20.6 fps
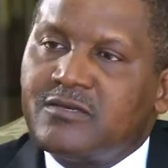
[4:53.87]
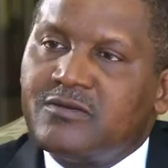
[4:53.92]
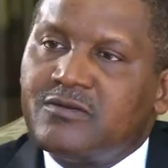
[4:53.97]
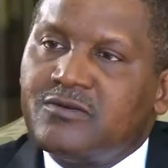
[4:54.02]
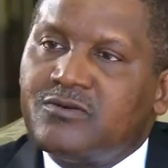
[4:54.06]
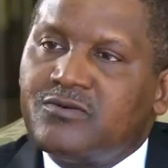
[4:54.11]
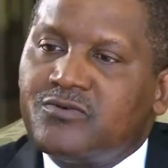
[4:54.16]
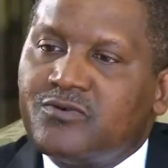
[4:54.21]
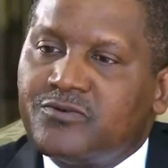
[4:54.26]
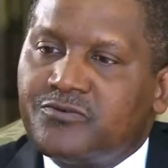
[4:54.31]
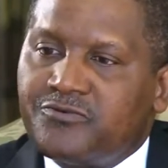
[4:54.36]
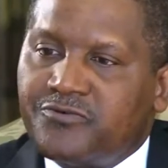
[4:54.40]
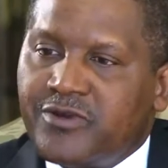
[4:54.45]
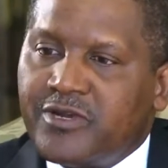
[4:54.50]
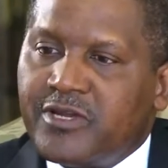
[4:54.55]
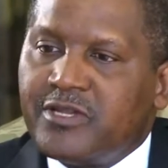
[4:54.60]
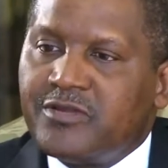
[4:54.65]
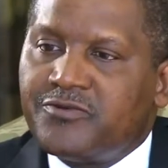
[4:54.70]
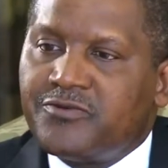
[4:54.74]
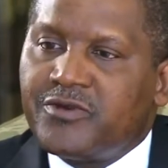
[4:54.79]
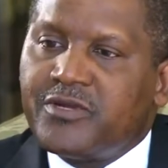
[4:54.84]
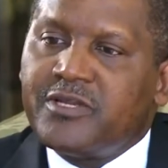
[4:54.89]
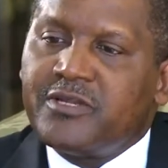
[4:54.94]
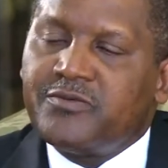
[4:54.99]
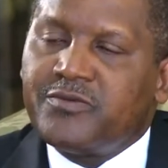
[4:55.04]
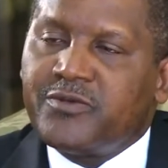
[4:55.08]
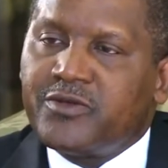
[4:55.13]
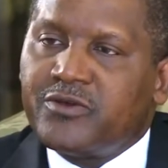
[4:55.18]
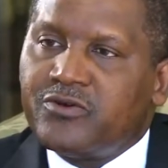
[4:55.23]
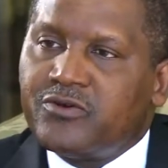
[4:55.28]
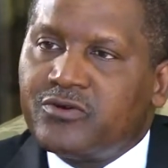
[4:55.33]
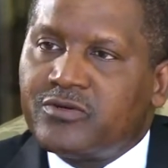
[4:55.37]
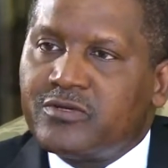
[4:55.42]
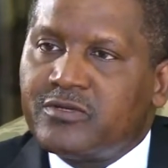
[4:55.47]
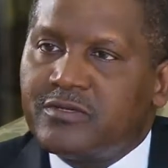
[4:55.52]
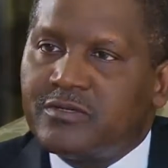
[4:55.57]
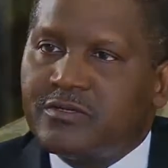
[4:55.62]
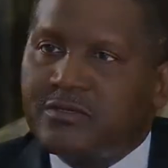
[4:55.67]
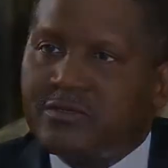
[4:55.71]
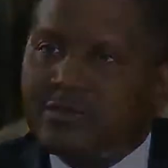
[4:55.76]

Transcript: you know, will really, really be good.